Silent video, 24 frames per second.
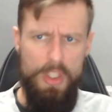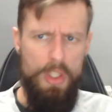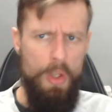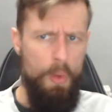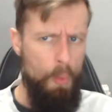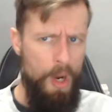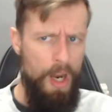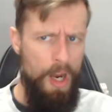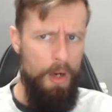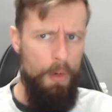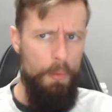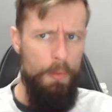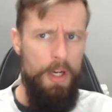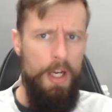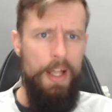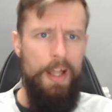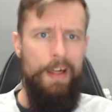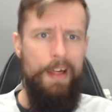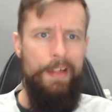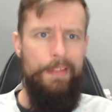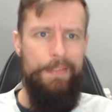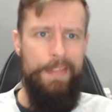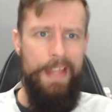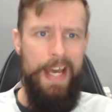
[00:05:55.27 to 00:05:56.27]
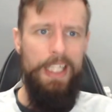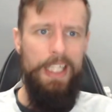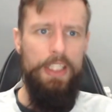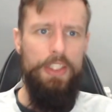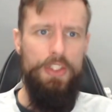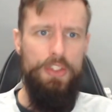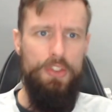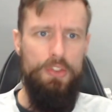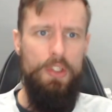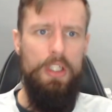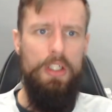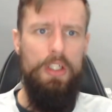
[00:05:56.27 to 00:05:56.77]
Well, that
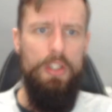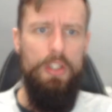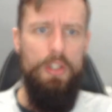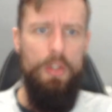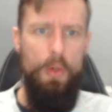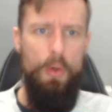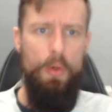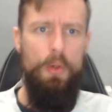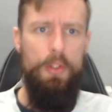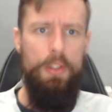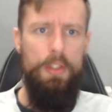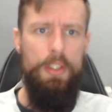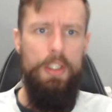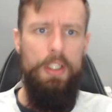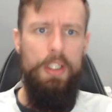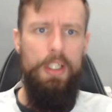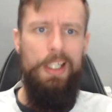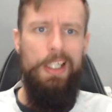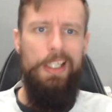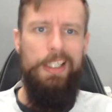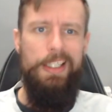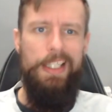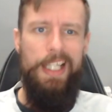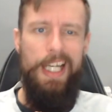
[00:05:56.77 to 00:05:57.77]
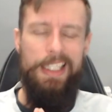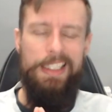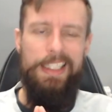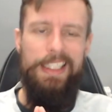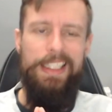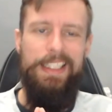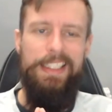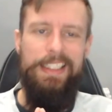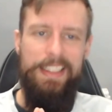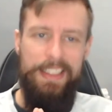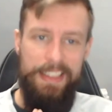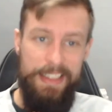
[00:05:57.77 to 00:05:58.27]
struck a chord. That's
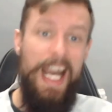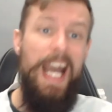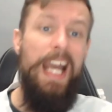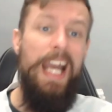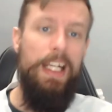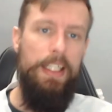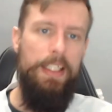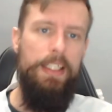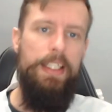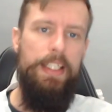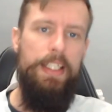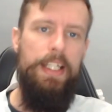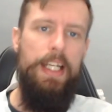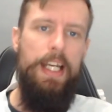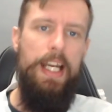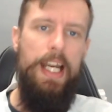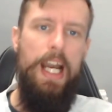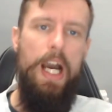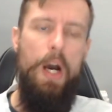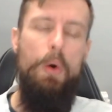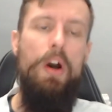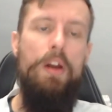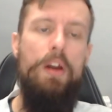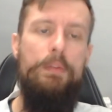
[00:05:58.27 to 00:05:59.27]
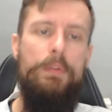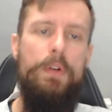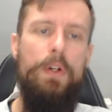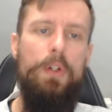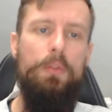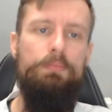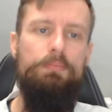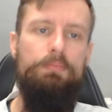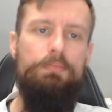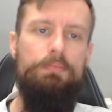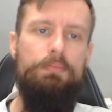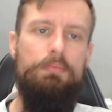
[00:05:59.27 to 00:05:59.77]
exactly how I
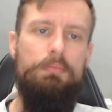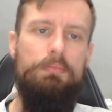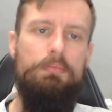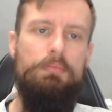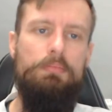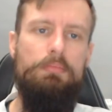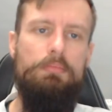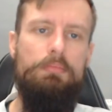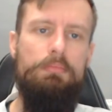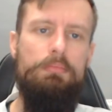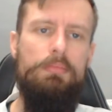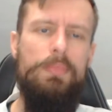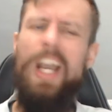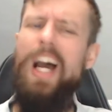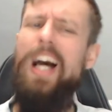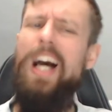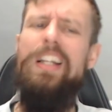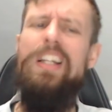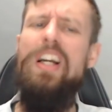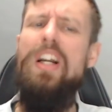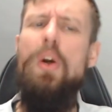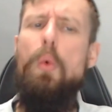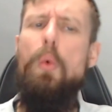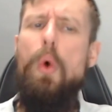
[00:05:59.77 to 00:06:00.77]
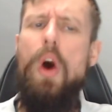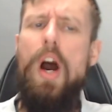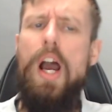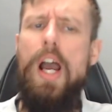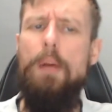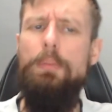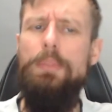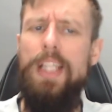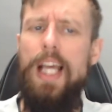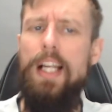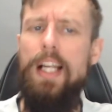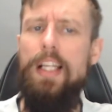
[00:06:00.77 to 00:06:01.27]
feel. I don't know why
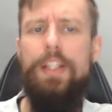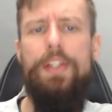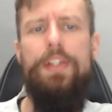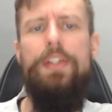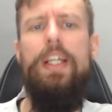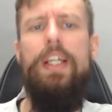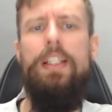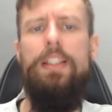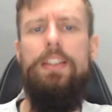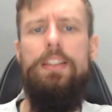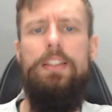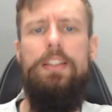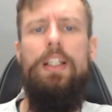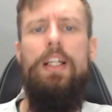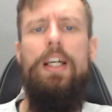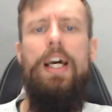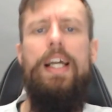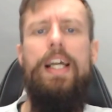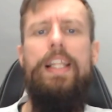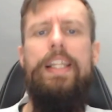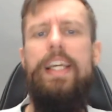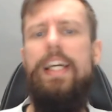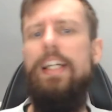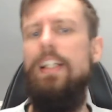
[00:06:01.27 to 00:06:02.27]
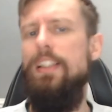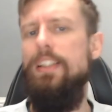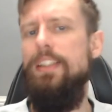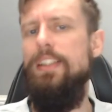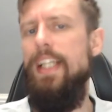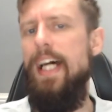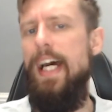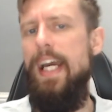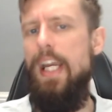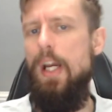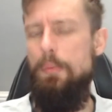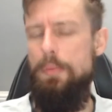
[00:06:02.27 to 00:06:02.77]
I'm telling you this. At the end of the
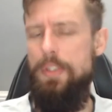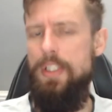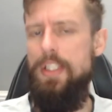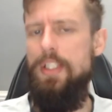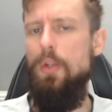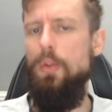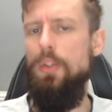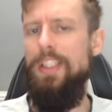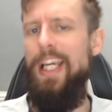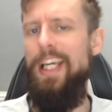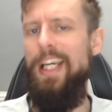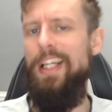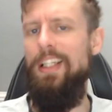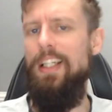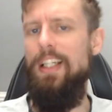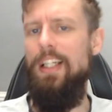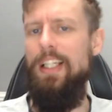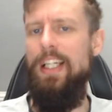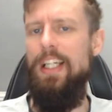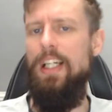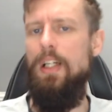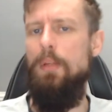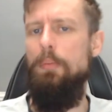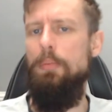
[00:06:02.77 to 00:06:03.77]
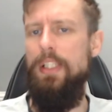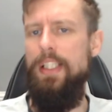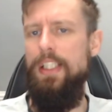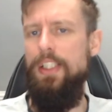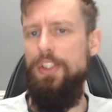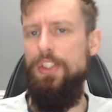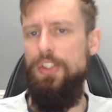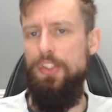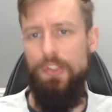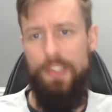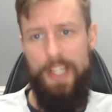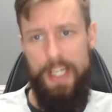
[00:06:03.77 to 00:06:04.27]
day, I'm still technically a
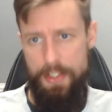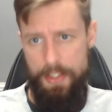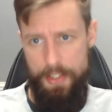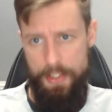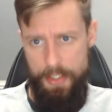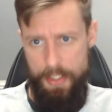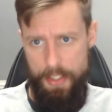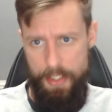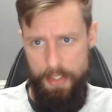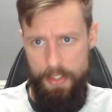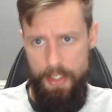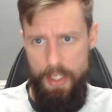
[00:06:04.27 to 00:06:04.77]
complete stranger to you,